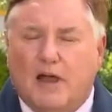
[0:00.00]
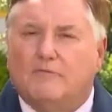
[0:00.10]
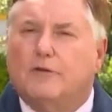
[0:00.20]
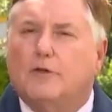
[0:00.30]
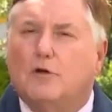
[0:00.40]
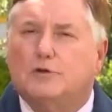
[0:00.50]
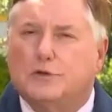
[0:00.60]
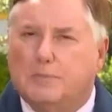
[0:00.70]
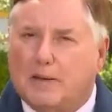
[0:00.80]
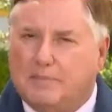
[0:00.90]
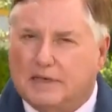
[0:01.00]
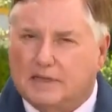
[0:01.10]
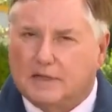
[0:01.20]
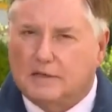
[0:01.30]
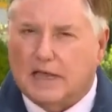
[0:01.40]
For those who might be a
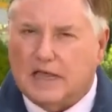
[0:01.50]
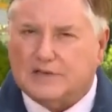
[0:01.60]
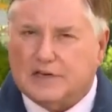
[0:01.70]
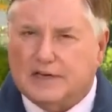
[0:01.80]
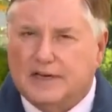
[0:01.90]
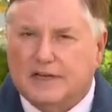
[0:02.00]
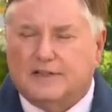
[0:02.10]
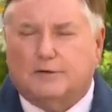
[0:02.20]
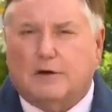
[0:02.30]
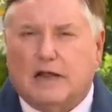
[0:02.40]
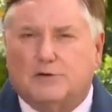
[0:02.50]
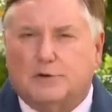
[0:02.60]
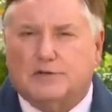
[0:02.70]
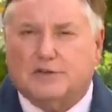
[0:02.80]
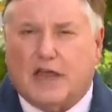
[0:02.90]
little hesitant, the
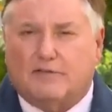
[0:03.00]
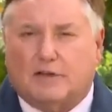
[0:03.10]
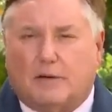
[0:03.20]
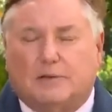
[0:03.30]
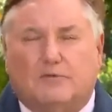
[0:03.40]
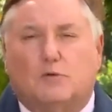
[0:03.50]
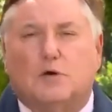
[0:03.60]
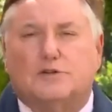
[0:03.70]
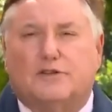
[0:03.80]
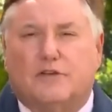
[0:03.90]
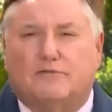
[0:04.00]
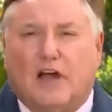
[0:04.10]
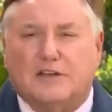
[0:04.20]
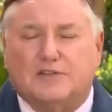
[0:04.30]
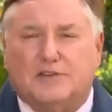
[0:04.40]
graduates have a couple of words of
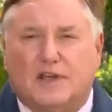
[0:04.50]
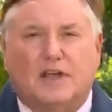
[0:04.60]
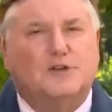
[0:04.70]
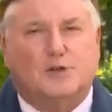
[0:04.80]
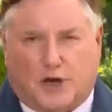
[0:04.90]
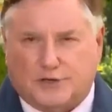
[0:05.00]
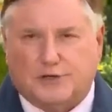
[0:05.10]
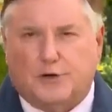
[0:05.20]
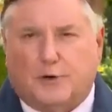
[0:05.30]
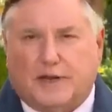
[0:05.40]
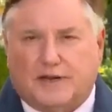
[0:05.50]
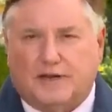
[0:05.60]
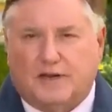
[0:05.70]
advice: just do it.